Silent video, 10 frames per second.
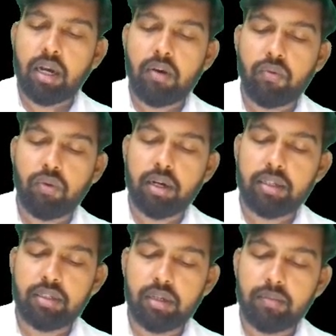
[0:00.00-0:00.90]
what is
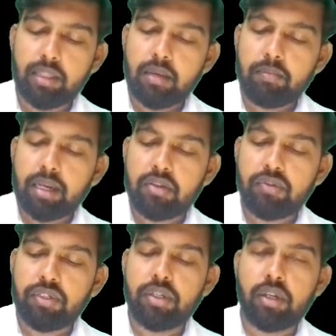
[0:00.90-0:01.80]
the
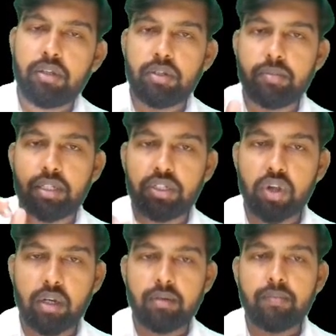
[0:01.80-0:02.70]
pathophysiology of the
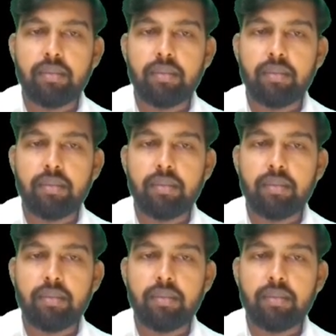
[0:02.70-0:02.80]
shock,